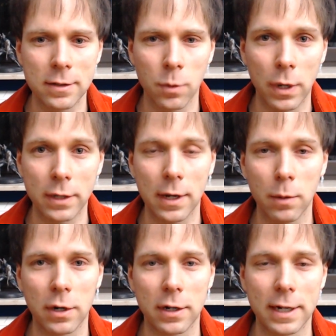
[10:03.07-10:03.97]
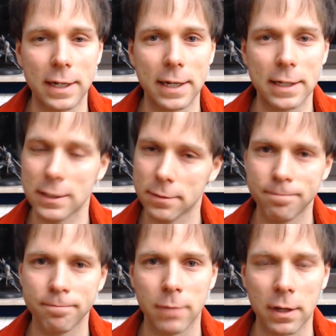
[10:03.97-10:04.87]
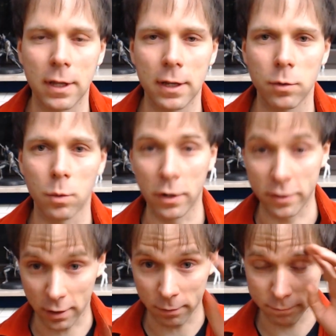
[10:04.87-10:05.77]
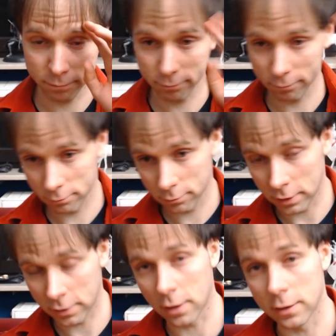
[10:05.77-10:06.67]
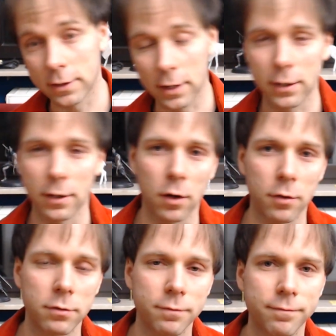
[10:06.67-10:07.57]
whenever, I guess. But thanks for watching. Ikari signing off.